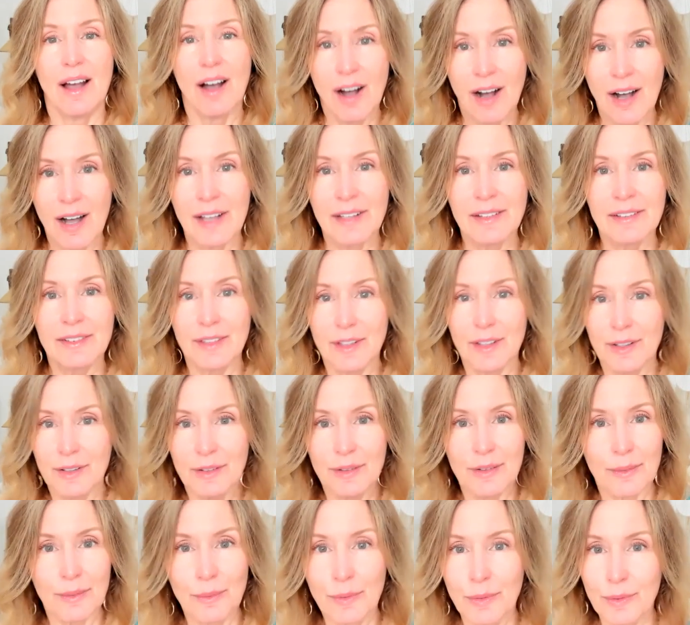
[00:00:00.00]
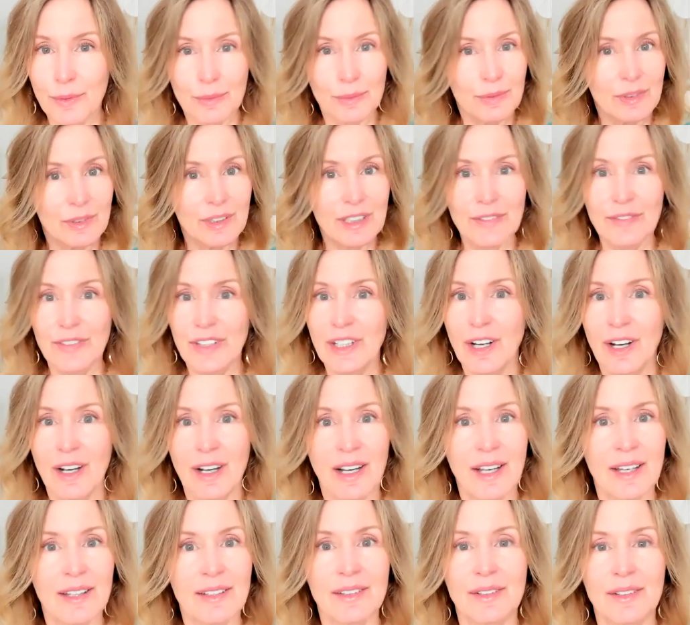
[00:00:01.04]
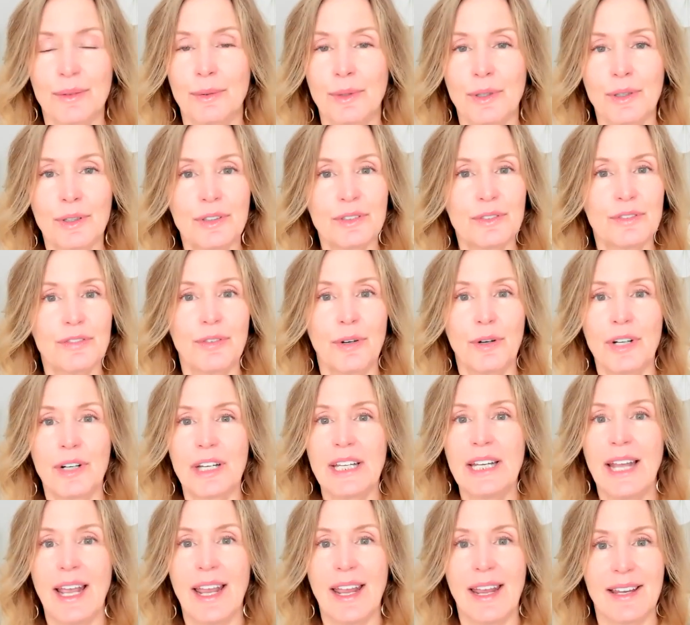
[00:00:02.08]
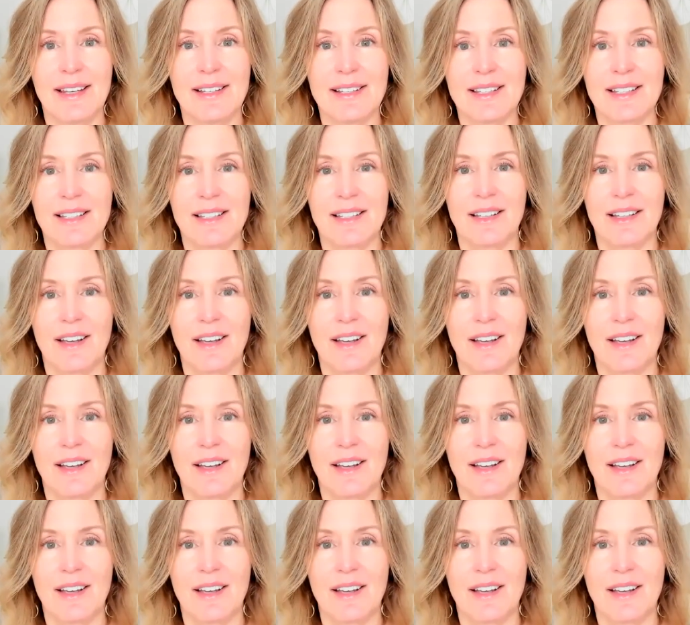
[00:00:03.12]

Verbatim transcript: on living on world 48